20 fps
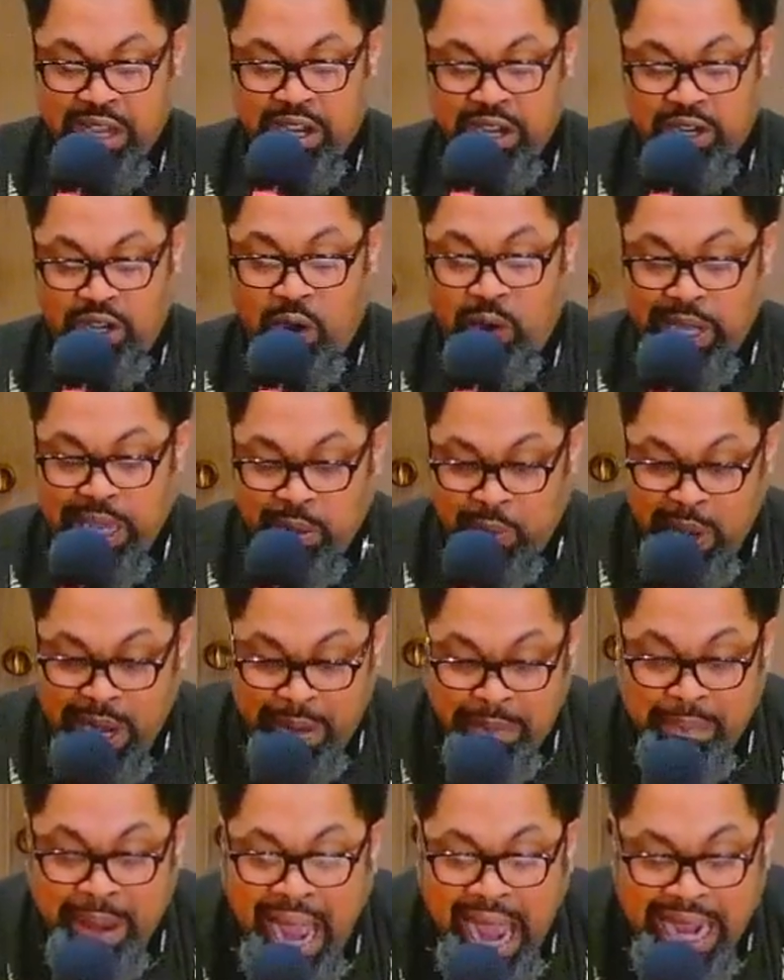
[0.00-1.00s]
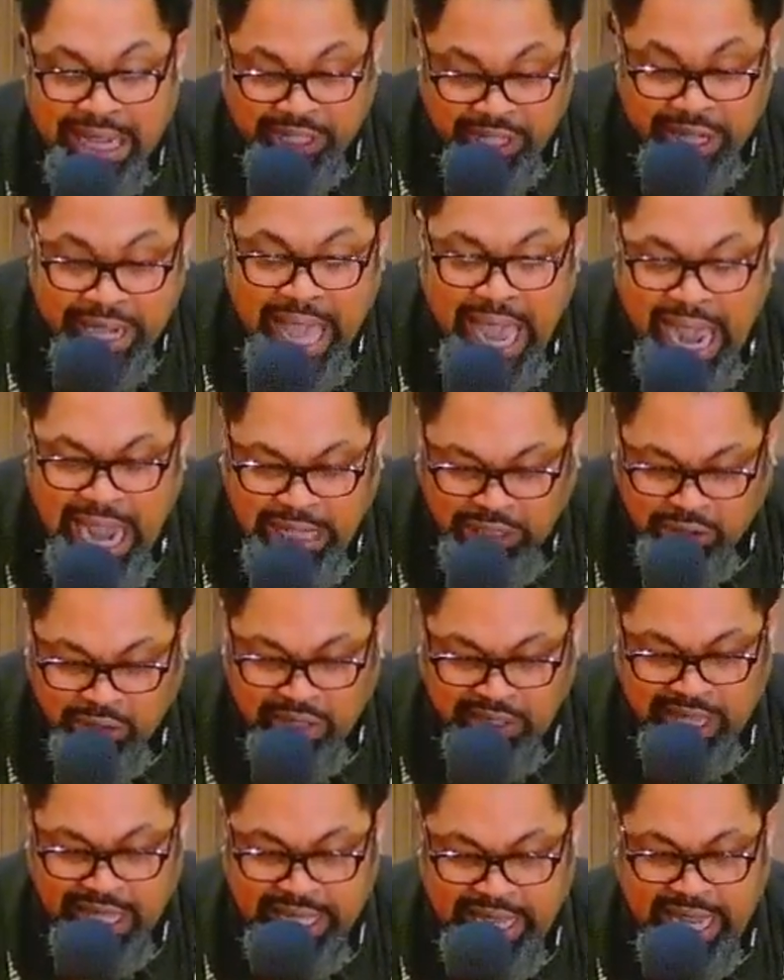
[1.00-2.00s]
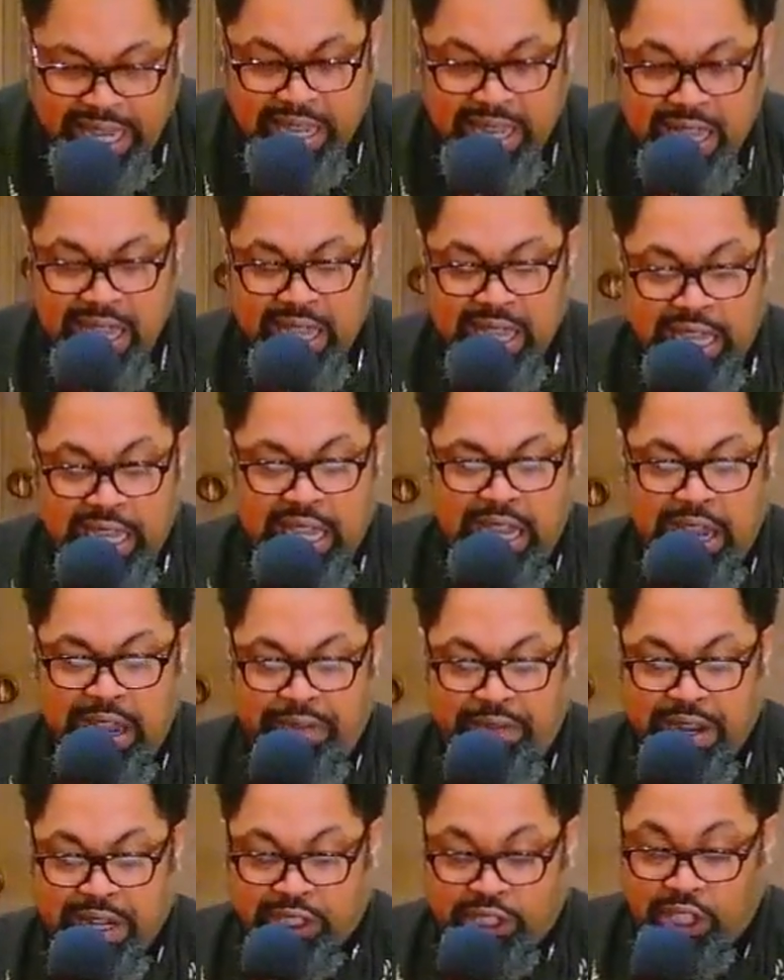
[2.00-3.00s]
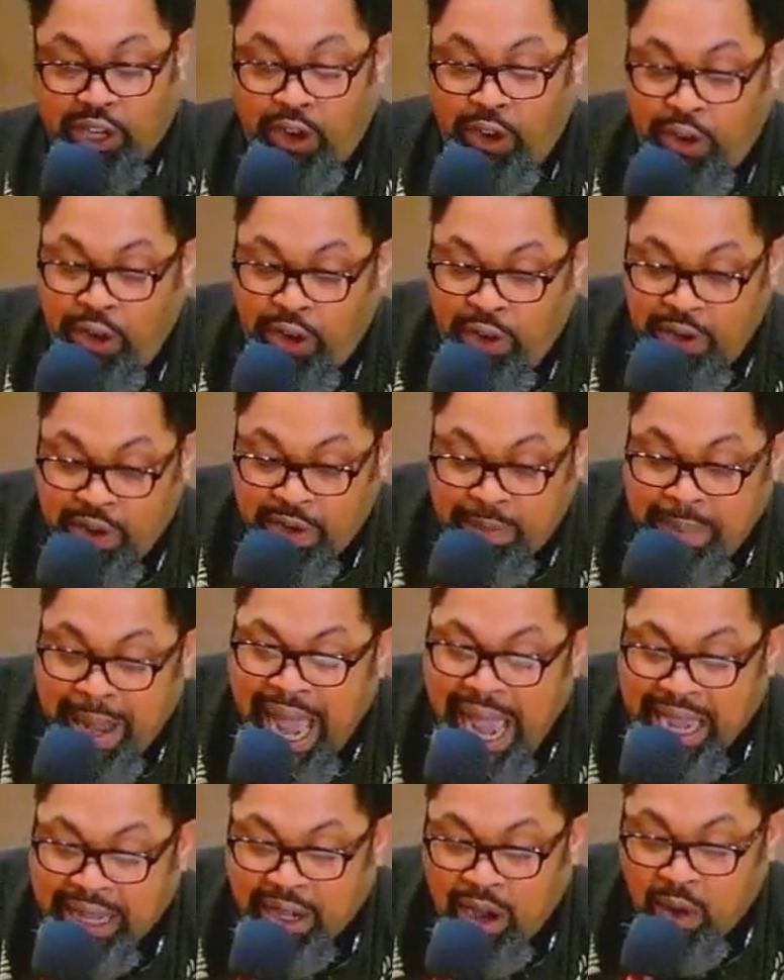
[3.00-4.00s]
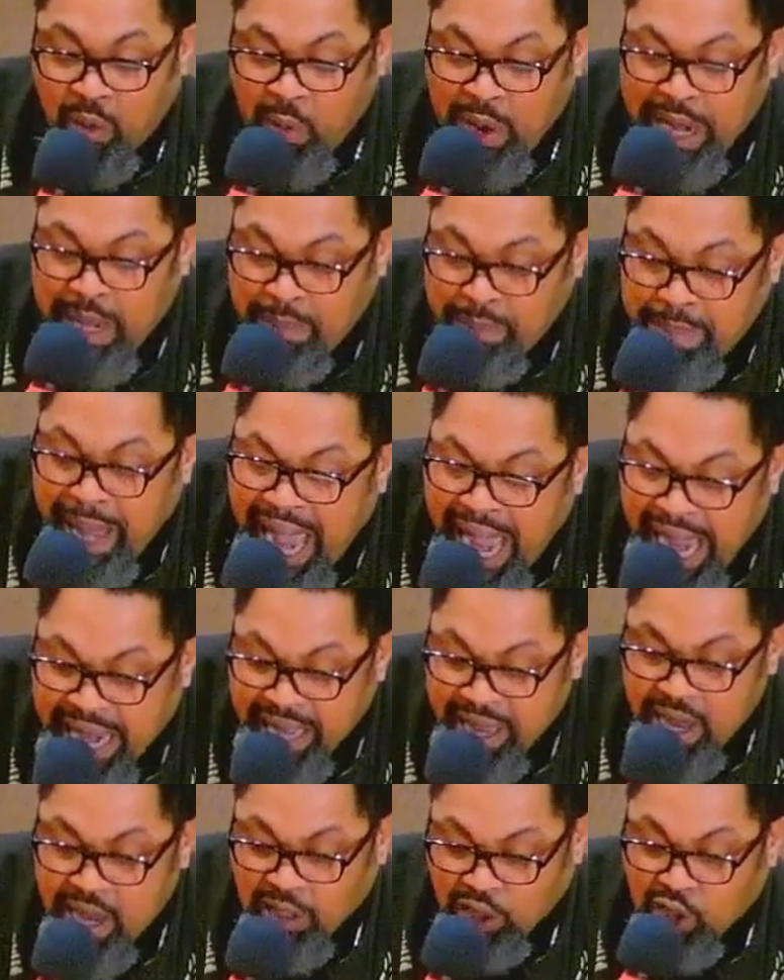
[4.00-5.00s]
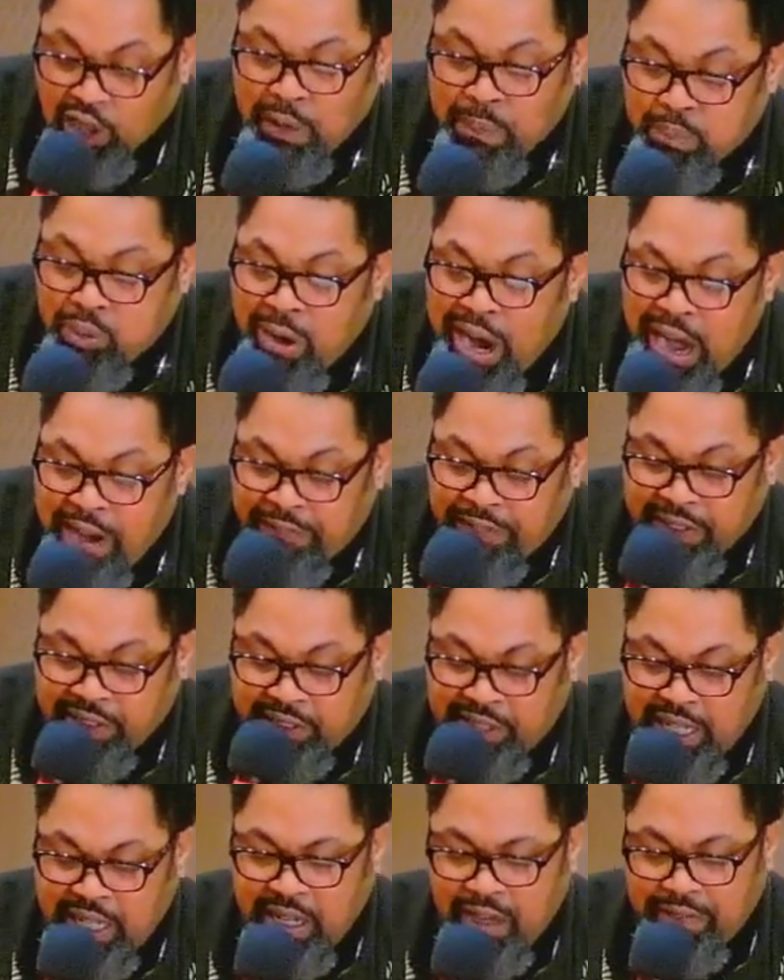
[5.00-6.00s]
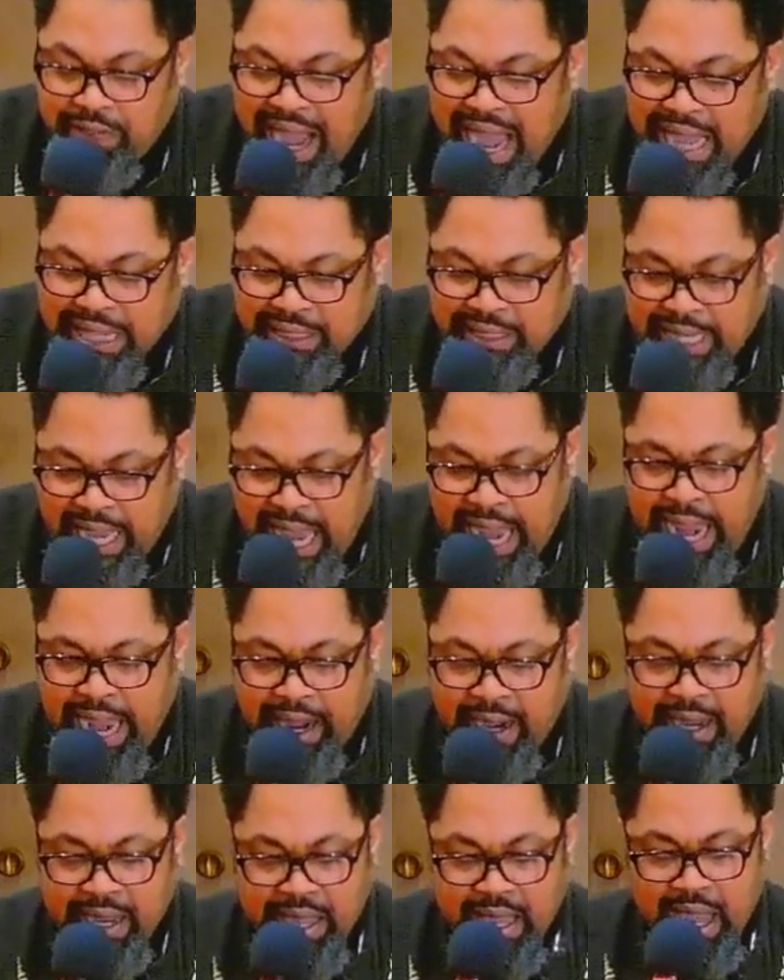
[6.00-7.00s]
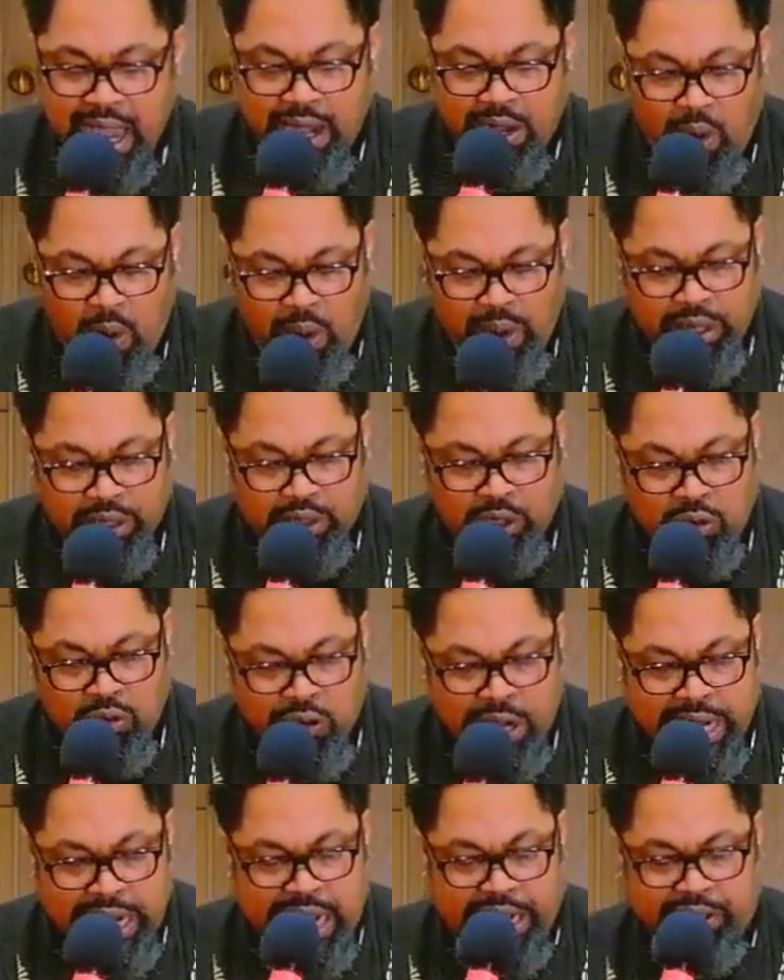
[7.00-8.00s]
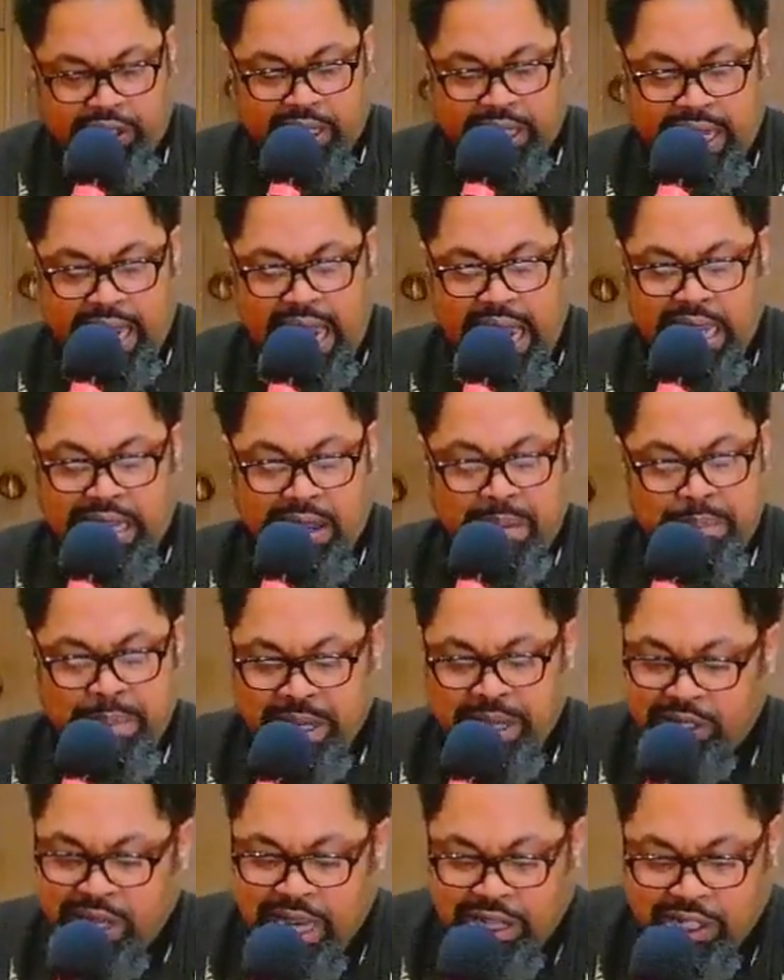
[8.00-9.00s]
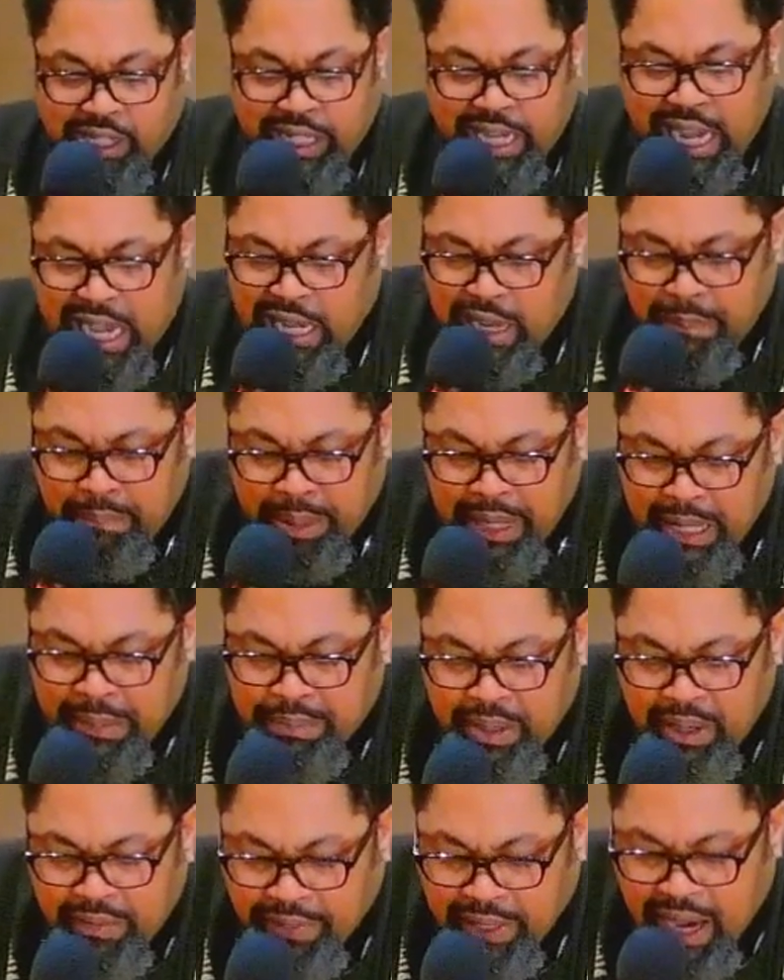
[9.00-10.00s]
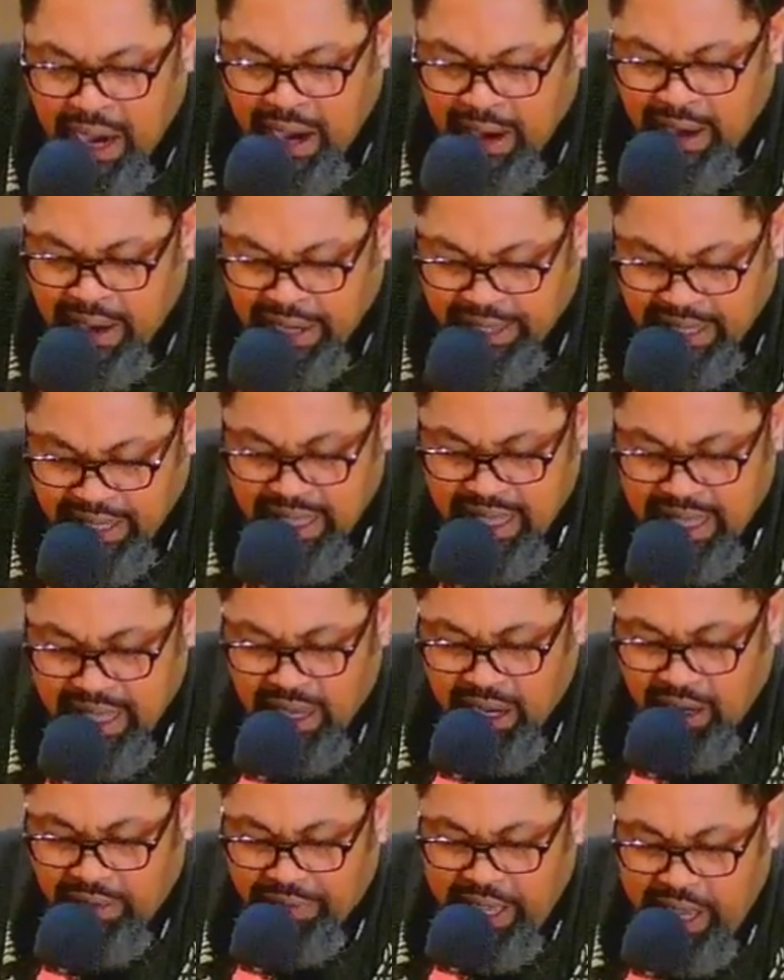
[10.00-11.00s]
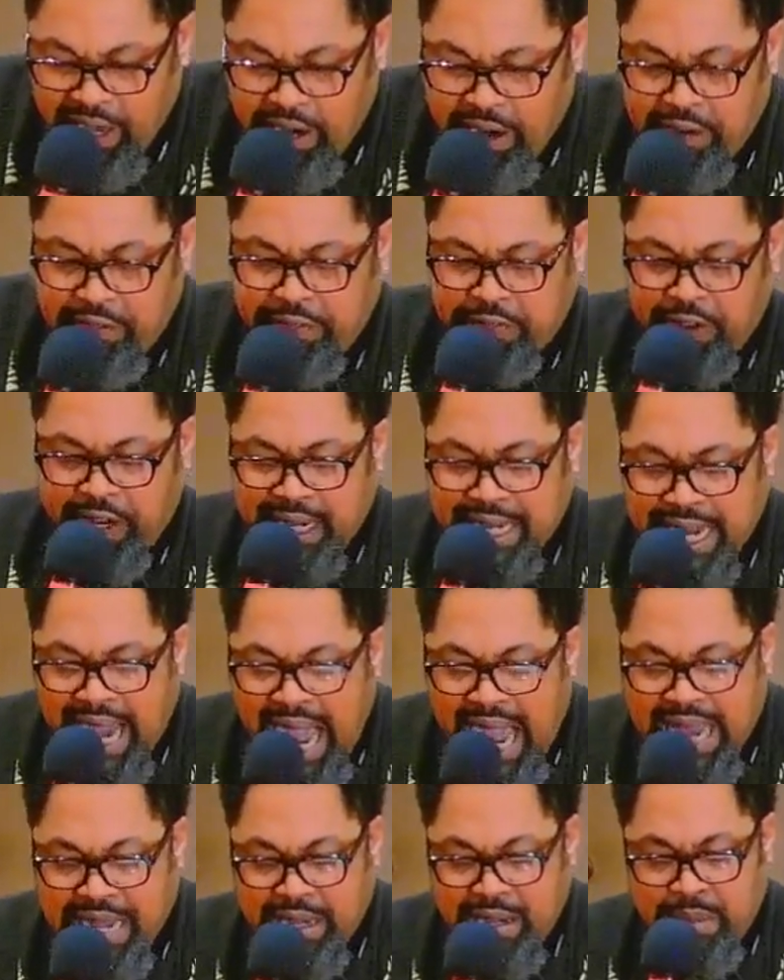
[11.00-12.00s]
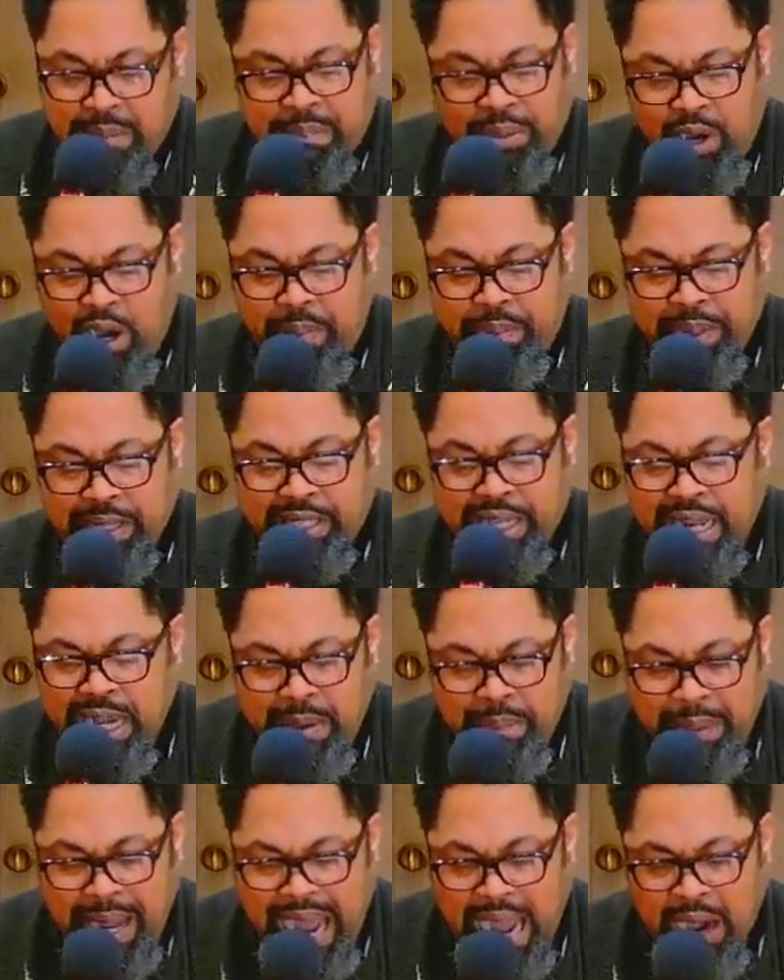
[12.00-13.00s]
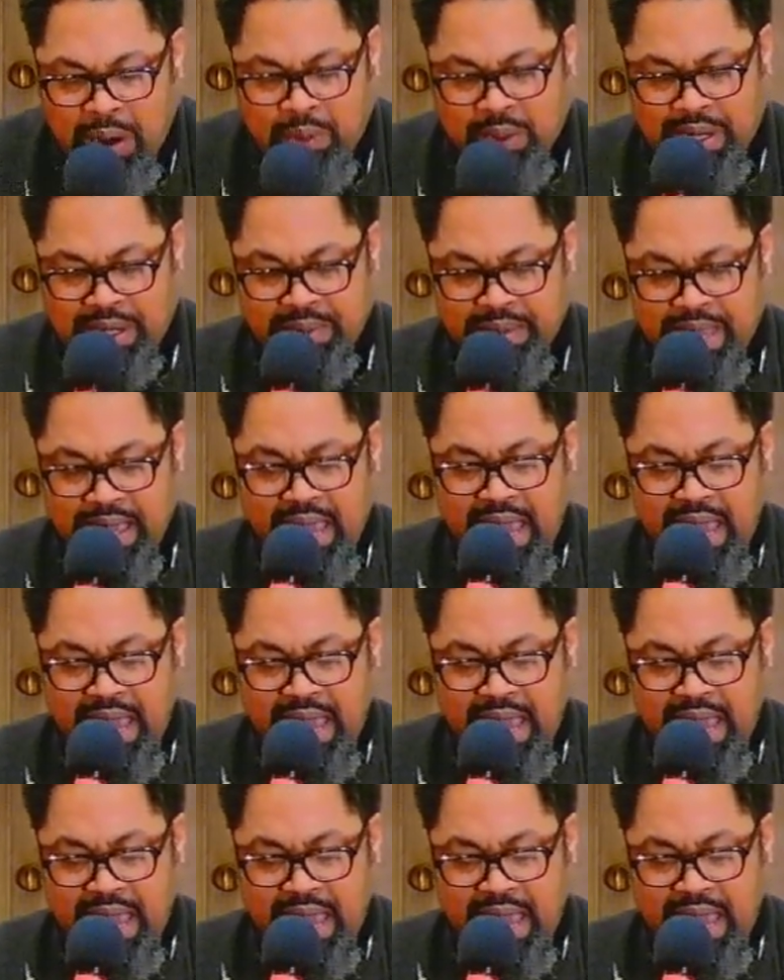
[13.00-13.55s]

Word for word: You know, he went back to Nazareth and then he even turned back or went back to the prophecy of Isaiah in order to re educate the miseducated people of God of their forgotten purpose and power.